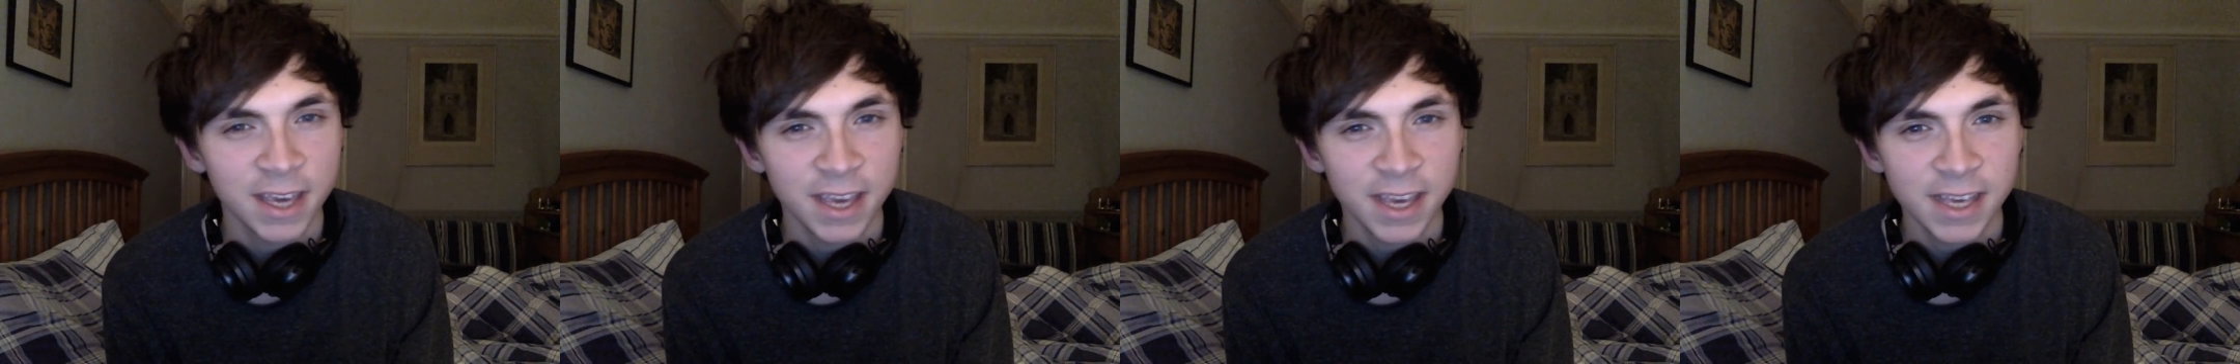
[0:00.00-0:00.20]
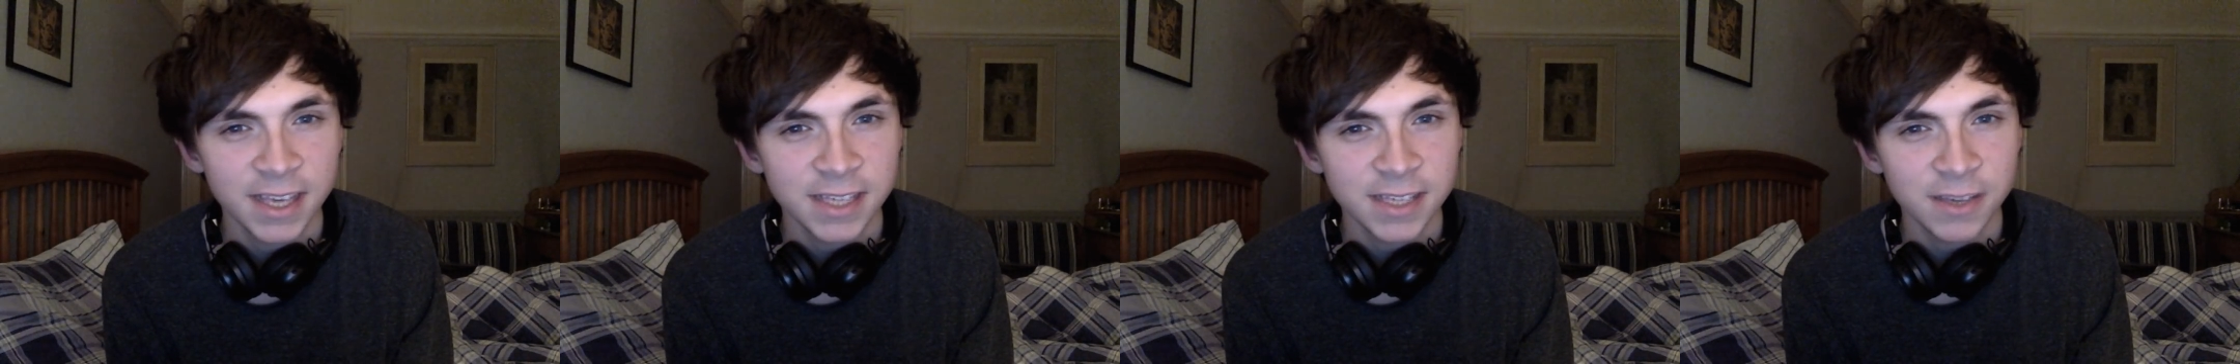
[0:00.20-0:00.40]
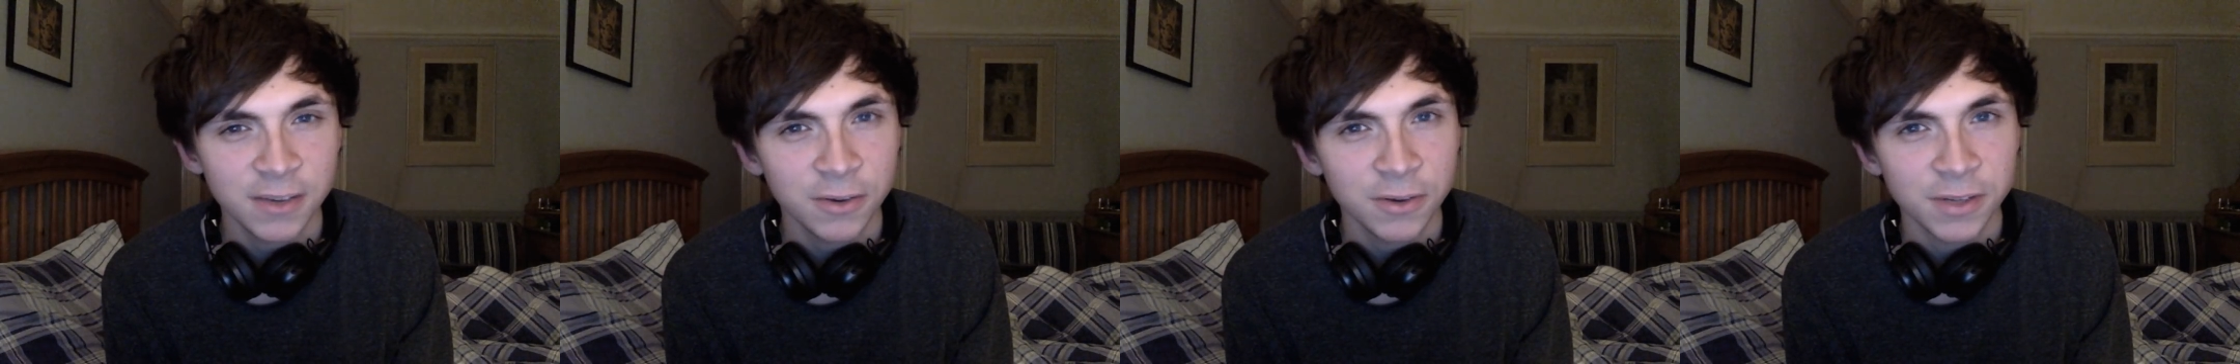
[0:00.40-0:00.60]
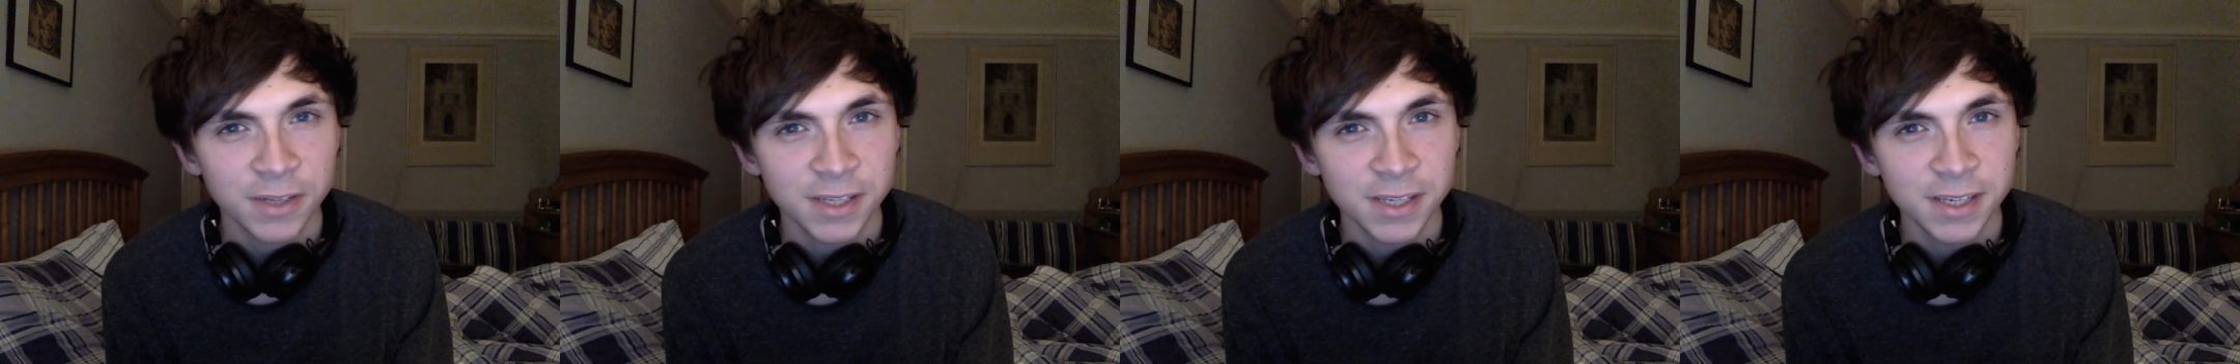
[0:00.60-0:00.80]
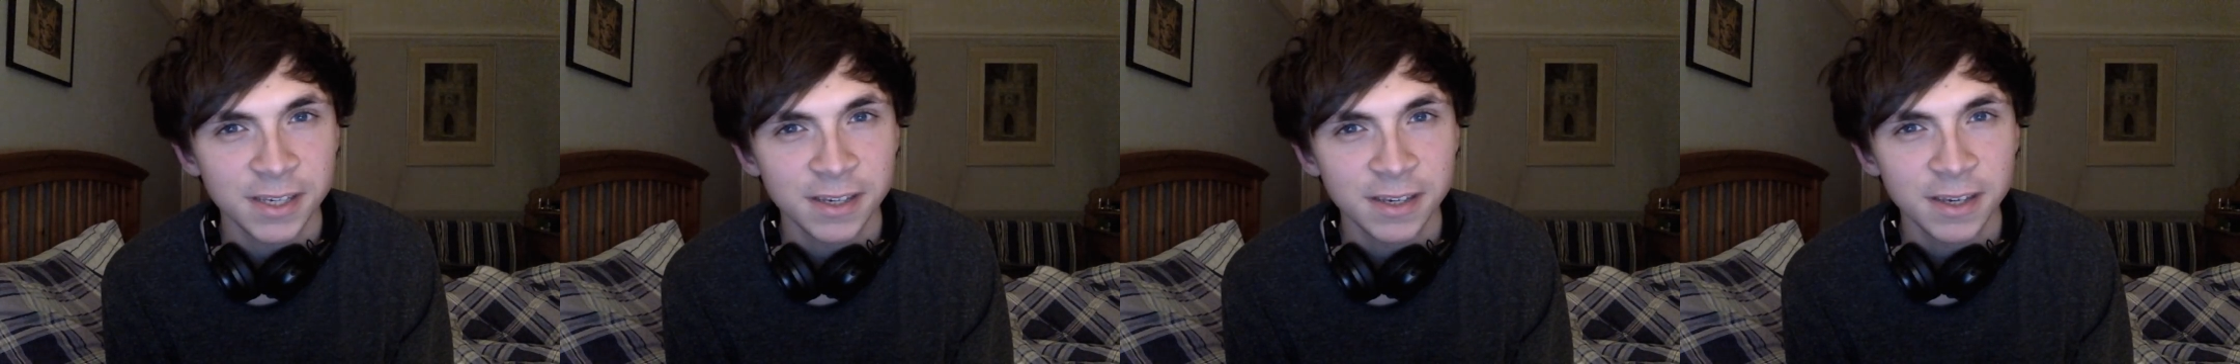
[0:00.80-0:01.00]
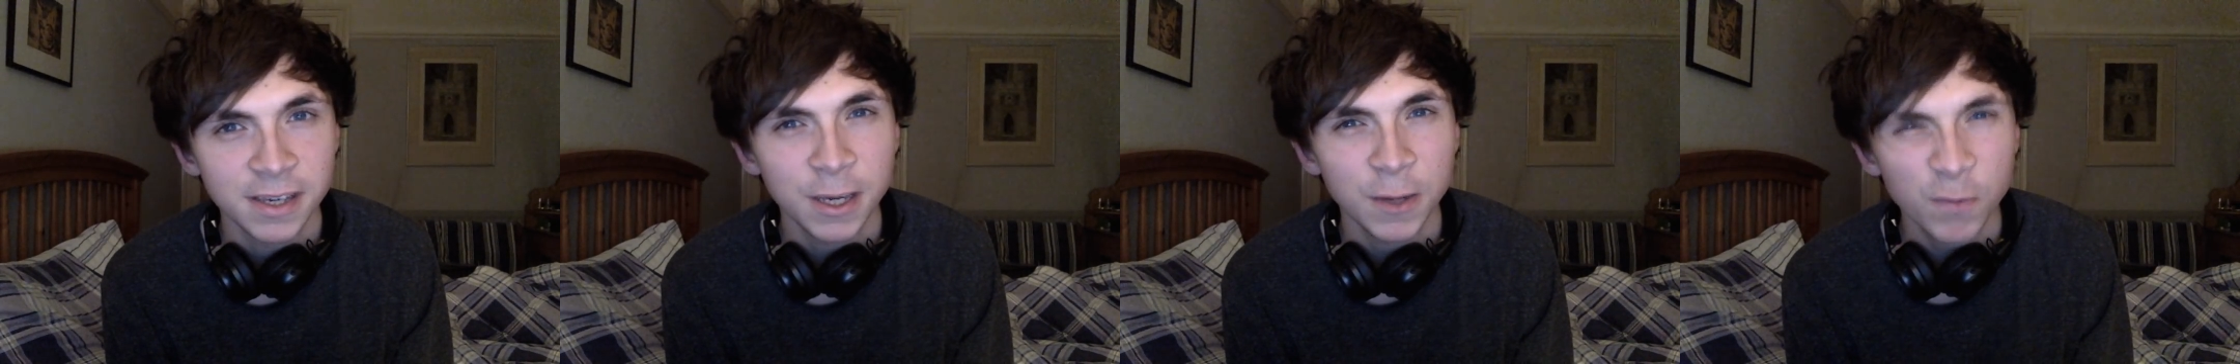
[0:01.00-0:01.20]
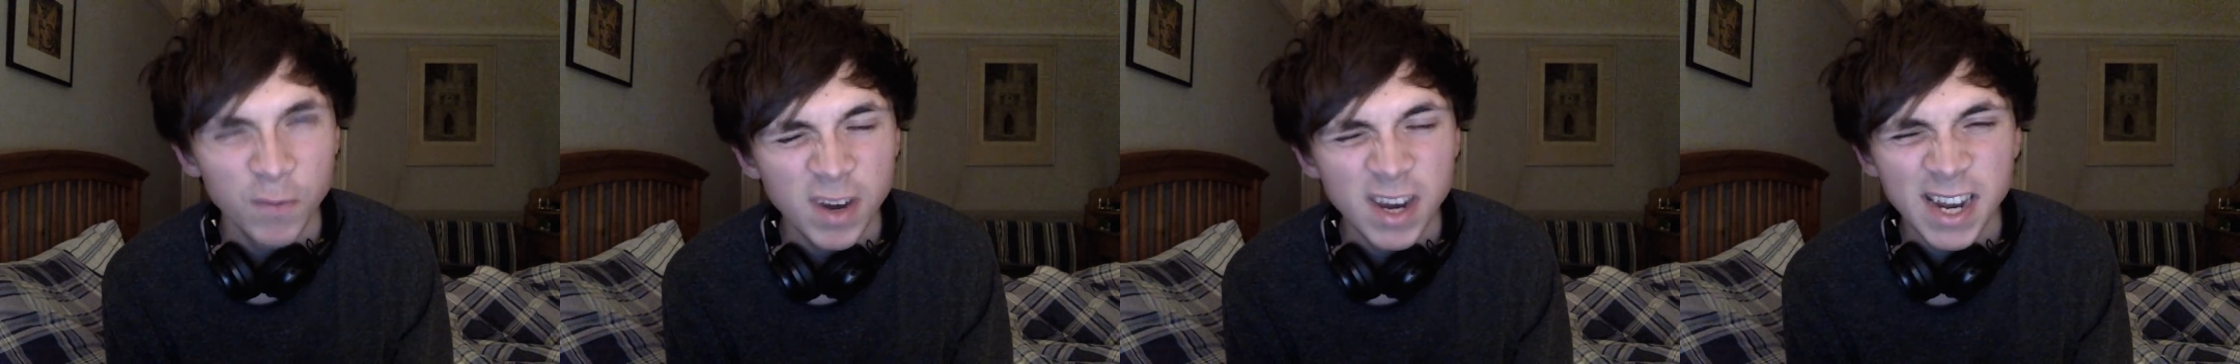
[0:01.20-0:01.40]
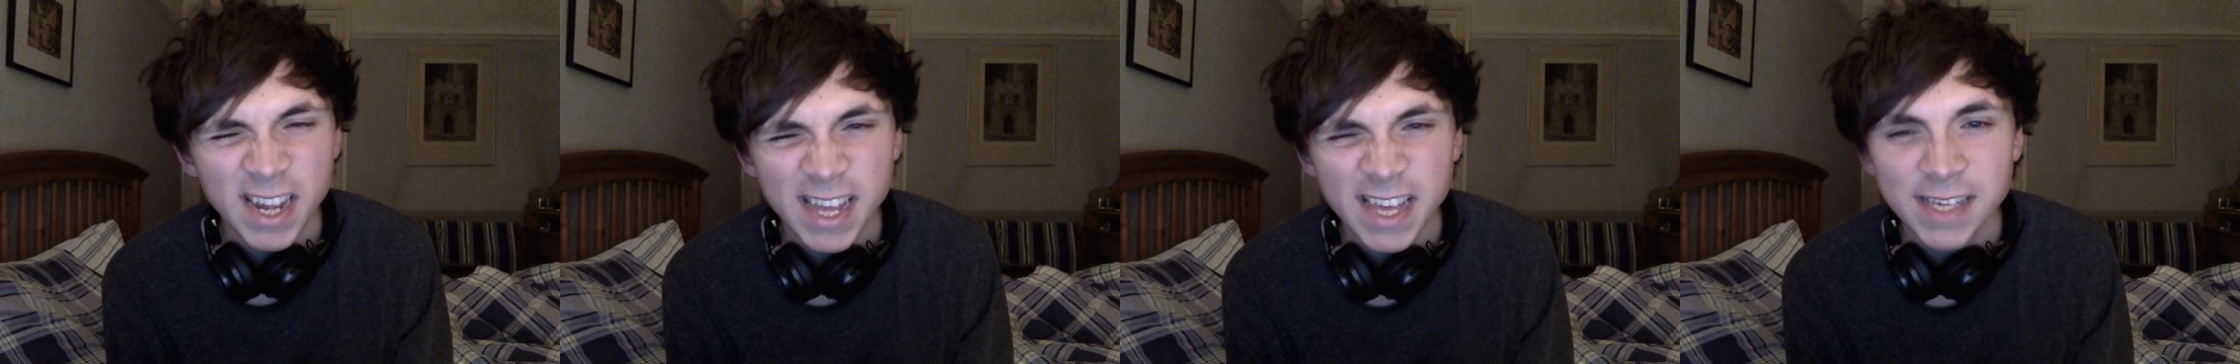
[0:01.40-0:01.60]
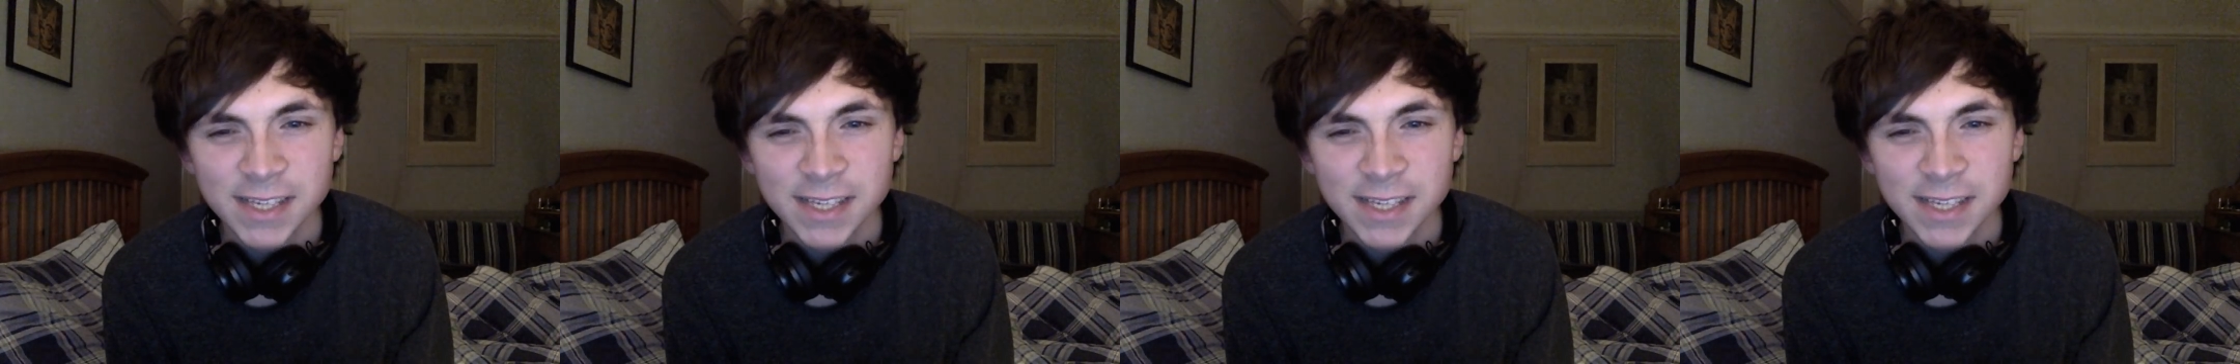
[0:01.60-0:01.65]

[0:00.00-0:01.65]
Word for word: It's odd. It really